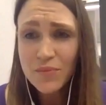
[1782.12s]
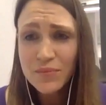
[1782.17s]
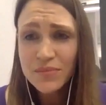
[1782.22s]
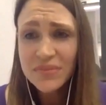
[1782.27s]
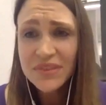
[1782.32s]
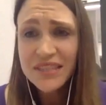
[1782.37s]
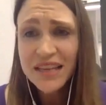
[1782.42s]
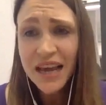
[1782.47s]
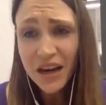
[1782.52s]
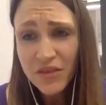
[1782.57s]

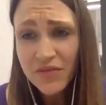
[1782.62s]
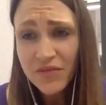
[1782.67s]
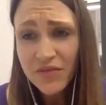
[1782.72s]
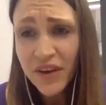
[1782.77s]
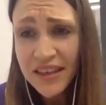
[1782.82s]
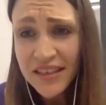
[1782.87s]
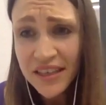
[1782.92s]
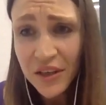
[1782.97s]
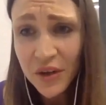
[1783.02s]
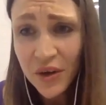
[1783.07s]

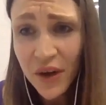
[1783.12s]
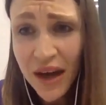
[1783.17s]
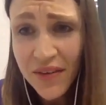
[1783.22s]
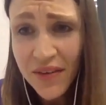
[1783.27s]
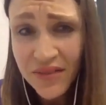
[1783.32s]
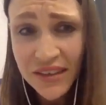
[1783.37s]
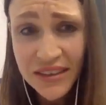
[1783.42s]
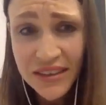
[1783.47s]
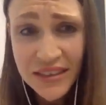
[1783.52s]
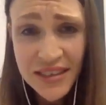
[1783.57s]
sacrificing your
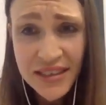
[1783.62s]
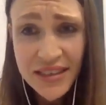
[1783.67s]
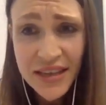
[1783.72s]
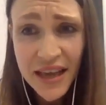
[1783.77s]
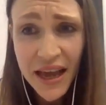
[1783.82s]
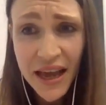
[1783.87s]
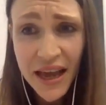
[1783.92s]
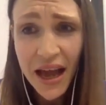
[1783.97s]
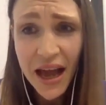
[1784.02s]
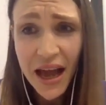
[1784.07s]
efforts
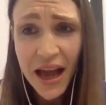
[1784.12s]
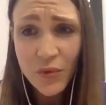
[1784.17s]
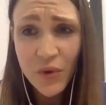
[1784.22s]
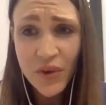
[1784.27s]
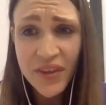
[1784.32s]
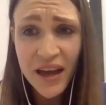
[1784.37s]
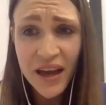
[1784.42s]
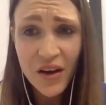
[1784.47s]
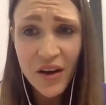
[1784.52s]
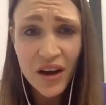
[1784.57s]
and
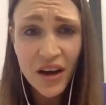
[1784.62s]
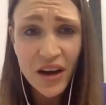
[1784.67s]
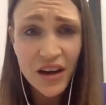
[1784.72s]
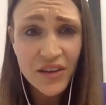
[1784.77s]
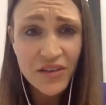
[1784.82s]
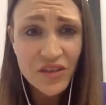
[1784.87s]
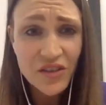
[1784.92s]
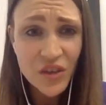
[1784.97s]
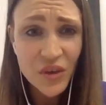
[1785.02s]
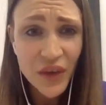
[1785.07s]
without kind
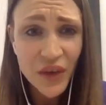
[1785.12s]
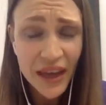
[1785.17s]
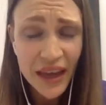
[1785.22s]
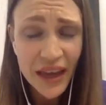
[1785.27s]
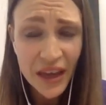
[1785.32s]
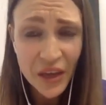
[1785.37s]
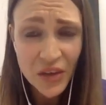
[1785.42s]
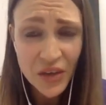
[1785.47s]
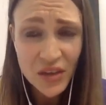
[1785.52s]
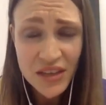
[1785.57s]
of
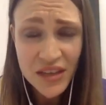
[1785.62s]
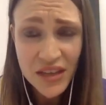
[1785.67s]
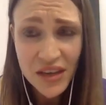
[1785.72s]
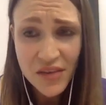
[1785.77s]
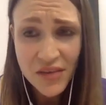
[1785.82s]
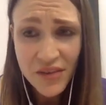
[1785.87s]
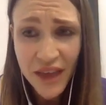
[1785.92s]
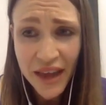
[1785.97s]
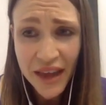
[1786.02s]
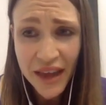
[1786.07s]
doing yourself
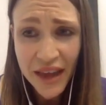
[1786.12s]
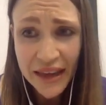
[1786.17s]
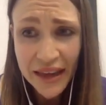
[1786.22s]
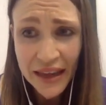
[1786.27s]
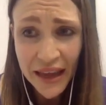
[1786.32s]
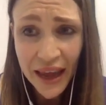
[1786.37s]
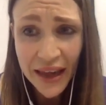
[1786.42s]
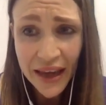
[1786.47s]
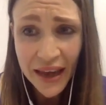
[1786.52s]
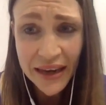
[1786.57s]

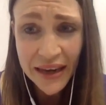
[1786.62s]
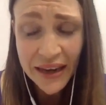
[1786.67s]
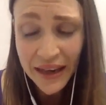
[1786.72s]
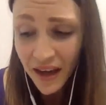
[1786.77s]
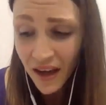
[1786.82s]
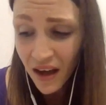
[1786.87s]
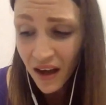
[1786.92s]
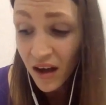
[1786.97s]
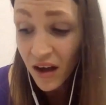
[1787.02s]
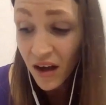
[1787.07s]
any
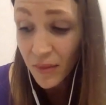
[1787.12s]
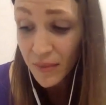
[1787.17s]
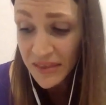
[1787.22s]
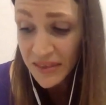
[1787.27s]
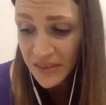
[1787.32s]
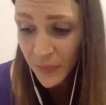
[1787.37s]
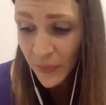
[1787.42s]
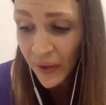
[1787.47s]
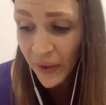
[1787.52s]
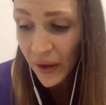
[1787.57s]
harm
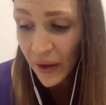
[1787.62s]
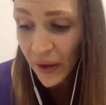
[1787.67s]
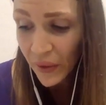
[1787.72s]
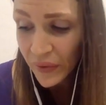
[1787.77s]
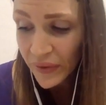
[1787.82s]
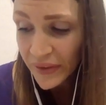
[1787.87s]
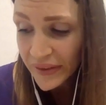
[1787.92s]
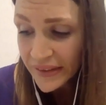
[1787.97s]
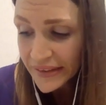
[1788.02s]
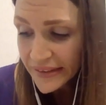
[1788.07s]
as
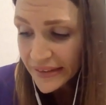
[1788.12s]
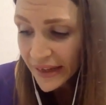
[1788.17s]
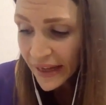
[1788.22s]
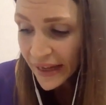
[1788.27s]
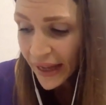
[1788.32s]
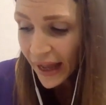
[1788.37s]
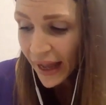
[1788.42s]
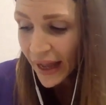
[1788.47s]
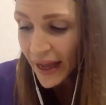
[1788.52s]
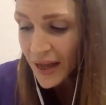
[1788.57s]
well.
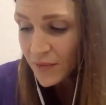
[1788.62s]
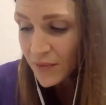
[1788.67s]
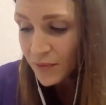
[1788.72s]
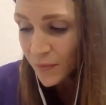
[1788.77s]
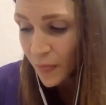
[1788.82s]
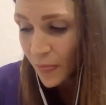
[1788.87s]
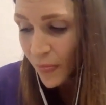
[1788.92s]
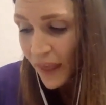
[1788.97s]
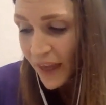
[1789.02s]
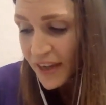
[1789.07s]

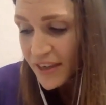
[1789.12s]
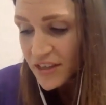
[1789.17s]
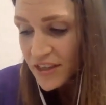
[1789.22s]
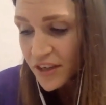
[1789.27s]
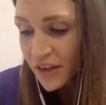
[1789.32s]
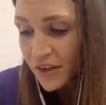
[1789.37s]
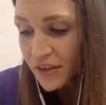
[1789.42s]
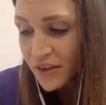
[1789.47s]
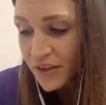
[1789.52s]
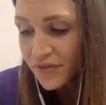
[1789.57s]

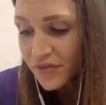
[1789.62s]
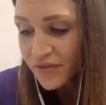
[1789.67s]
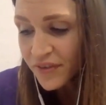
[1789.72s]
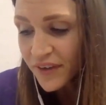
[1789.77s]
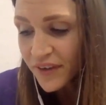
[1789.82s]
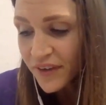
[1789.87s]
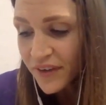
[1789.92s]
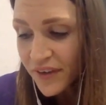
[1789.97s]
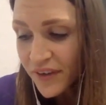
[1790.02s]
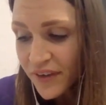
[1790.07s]
So the
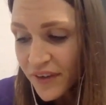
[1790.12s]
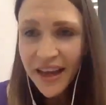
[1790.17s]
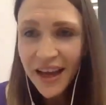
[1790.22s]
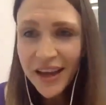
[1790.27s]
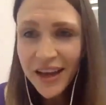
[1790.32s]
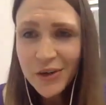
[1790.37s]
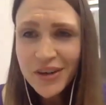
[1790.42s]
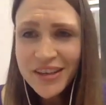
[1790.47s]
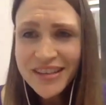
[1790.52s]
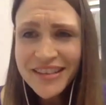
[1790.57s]
first thing, I
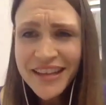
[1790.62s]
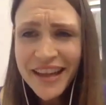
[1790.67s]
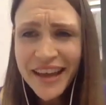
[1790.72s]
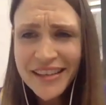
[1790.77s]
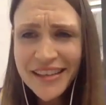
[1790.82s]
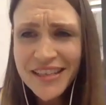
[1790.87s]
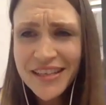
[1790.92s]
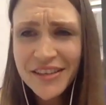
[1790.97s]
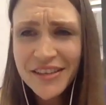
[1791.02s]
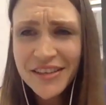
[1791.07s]
always
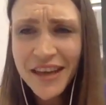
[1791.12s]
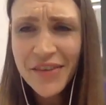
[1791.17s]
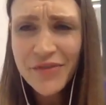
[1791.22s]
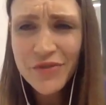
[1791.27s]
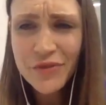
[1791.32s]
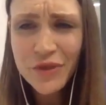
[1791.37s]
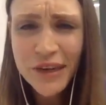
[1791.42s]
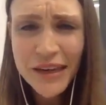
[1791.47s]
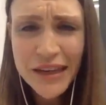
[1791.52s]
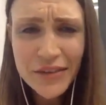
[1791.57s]
like to give
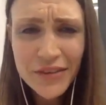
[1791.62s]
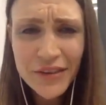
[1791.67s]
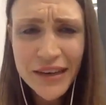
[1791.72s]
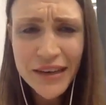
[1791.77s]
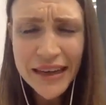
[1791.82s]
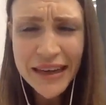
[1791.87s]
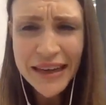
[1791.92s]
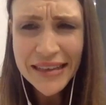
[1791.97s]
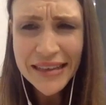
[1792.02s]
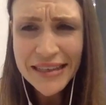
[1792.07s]
really,
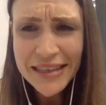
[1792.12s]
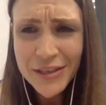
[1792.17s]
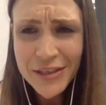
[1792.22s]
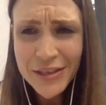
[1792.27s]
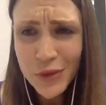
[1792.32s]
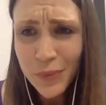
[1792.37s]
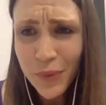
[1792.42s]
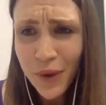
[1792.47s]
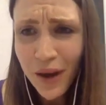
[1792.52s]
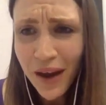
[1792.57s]
really easy
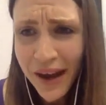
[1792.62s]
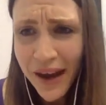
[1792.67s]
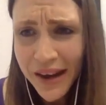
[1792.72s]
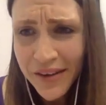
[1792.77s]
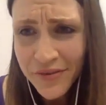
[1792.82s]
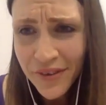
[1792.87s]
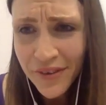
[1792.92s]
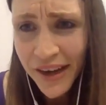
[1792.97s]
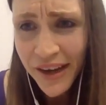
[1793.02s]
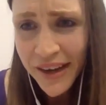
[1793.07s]
to apply
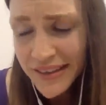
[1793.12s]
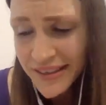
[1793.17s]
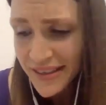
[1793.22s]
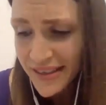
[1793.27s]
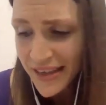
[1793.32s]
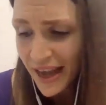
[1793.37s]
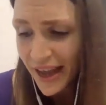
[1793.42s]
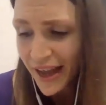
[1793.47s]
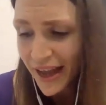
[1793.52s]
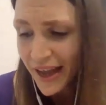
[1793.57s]
advice.